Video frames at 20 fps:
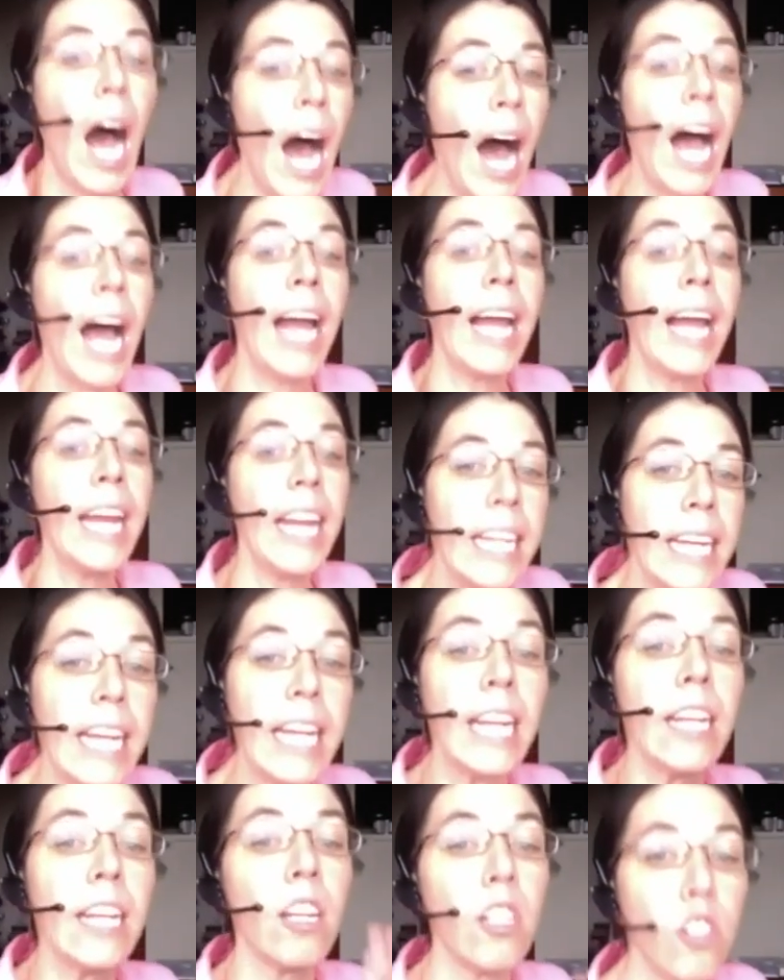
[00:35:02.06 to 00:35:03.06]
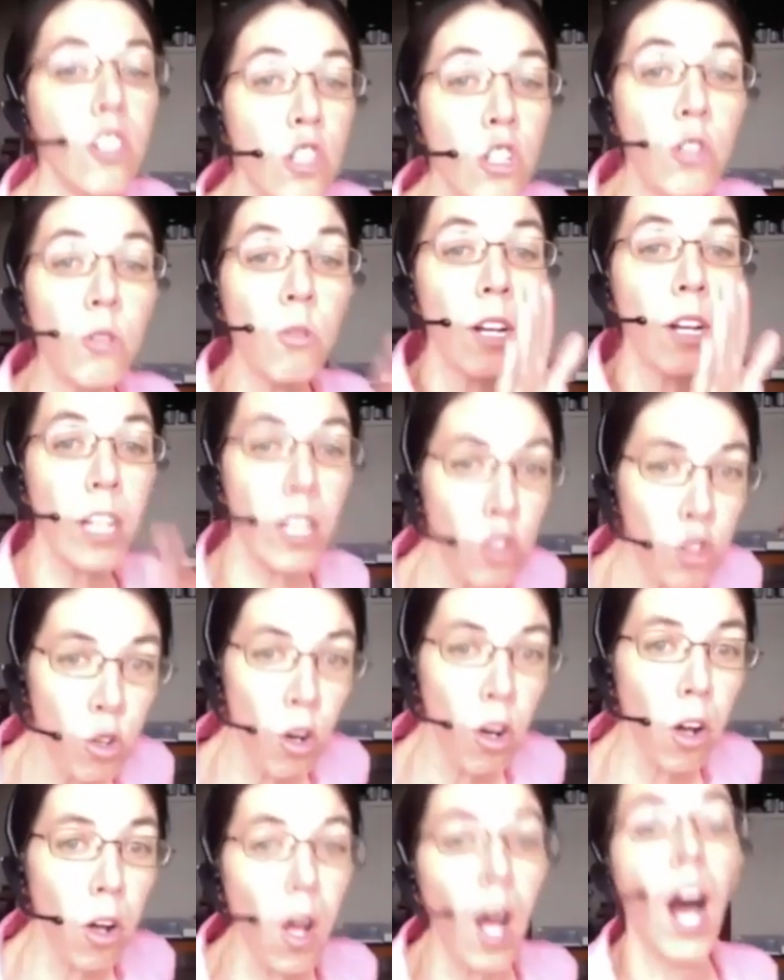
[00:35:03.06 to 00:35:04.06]
I need to
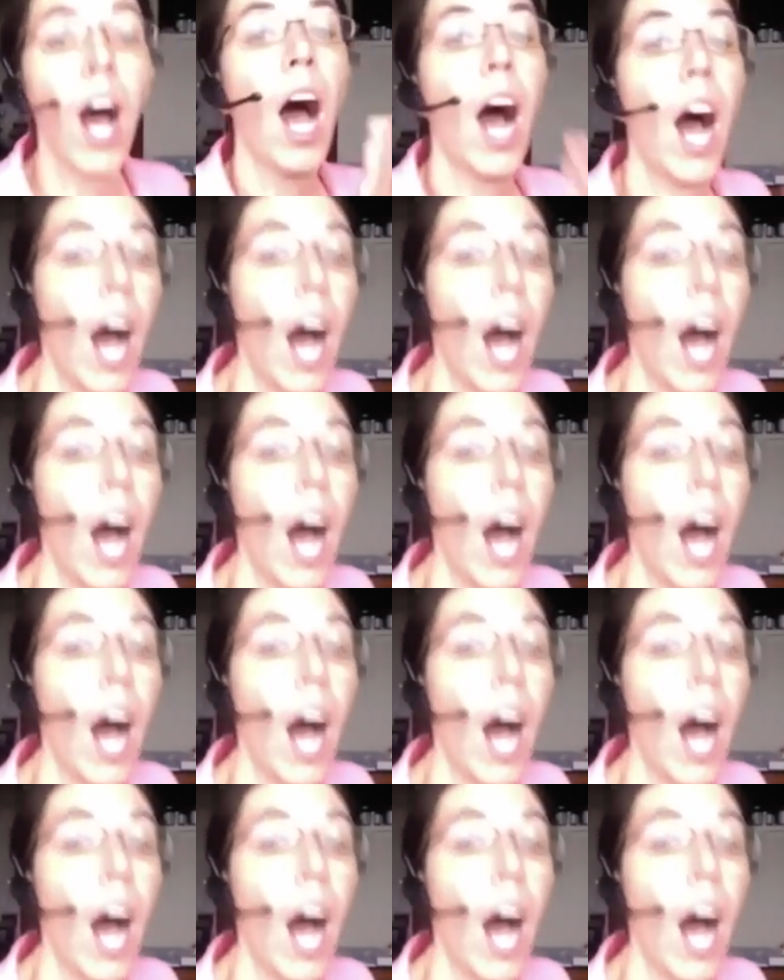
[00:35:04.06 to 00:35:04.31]
control.